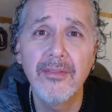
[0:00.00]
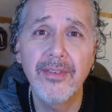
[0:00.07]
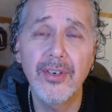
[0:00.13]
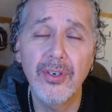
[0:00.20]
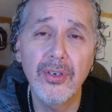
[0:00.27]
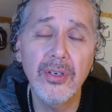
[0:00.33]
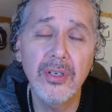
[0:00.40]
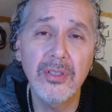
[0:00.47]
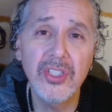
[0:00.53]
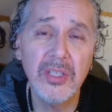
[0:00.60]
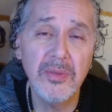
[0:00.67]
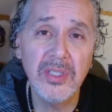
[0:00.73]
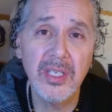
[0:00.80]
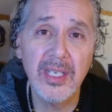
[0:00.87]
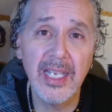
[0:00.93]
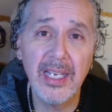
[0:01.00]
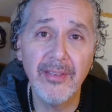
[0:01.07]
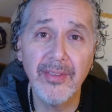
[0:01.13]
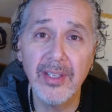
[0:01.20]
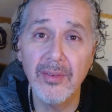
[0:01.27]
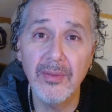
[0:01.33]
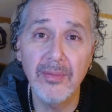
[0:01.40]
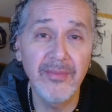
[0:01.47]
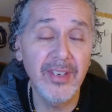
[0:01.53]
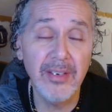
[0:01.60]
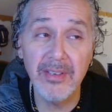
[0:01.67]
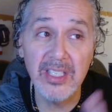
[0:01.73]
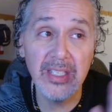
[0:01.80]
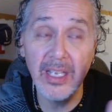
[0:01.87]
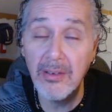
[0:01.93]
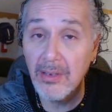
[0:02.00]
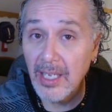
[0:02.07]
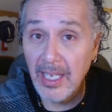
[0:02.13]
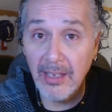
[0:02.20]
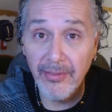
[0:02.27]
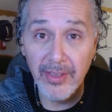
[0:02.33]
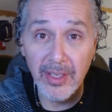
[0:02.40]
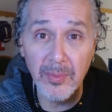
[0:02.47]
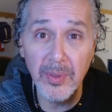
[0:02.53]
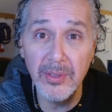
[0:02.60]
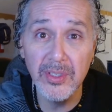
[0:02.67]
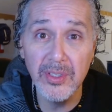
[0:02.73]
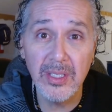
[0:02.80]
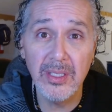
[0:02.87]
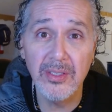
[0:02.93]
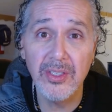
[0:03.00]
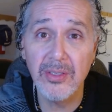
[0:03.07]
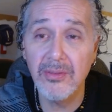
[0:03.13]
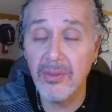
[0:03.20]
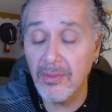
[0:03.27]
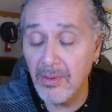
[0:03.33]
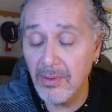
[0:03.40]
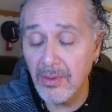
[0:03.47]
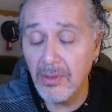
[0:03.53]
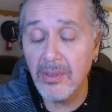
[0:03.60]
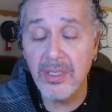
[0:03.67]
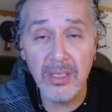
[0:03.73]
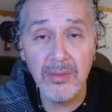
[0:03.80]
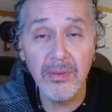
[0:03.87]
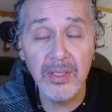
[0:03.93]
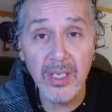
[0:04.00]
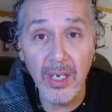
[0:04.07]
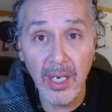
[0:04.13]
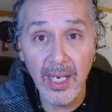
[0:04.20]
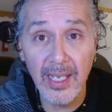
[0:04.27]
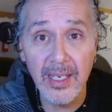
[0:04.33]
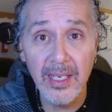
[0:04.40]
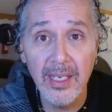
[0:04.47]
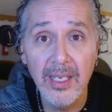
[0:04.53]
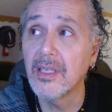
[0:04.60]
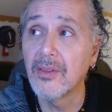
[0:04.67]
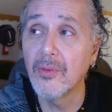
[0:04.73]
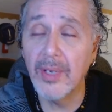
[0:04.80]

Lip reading: For her, she was a Catholic, very stout Catholic person. And so, of course, it was God in the